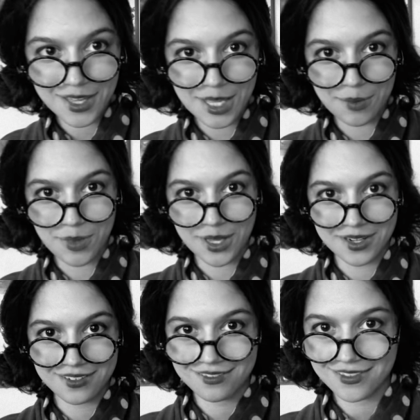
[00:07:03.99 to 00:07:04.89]
Keep it
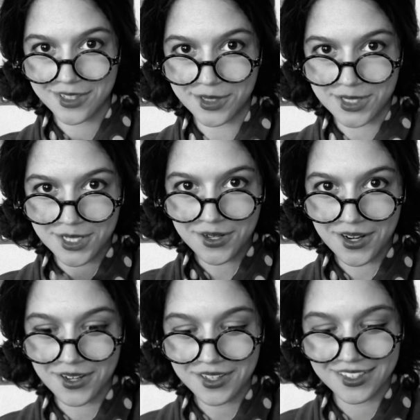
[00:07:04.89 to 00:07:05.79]
close to your
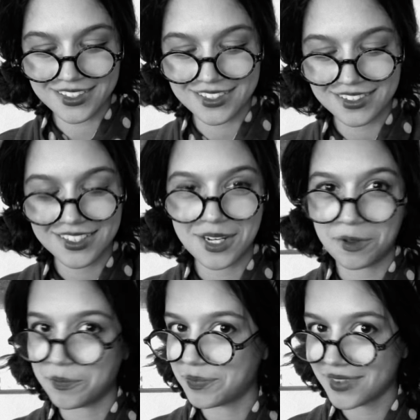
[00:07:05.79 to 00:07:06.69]
heart, because you
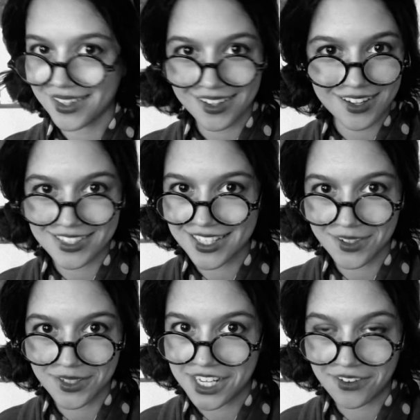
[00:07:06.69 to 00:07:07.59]
know a
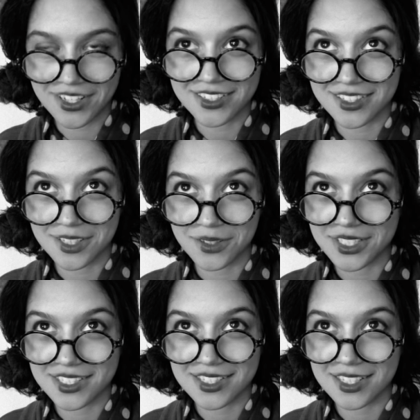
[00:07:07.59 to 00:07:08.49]
secretary is the
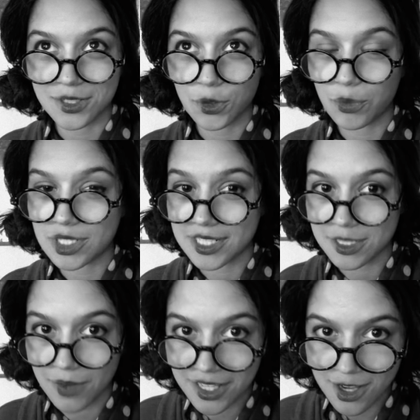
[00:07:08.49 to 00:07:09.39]
closest thing to a
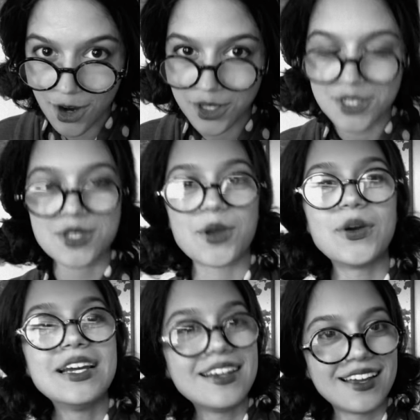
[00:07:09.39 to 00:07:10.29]
businessman's heart. So,
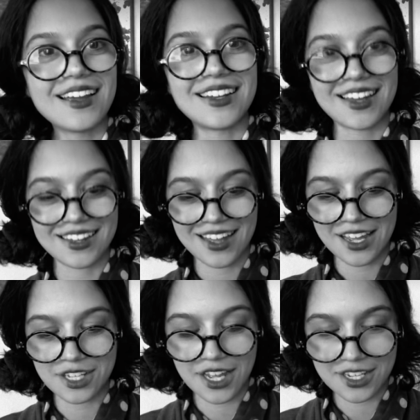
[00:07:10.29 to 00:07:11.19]
and I,
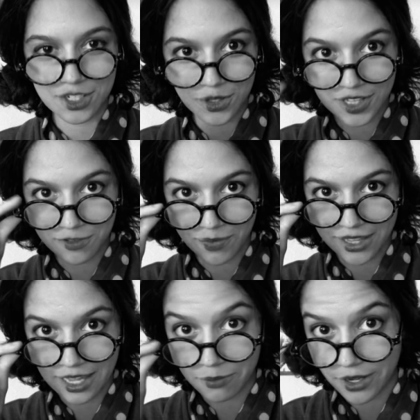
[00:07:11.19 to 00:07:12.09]
I, I do live
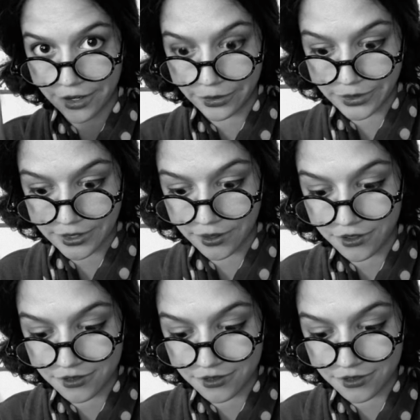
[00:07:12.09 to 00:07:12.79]
by that motto. So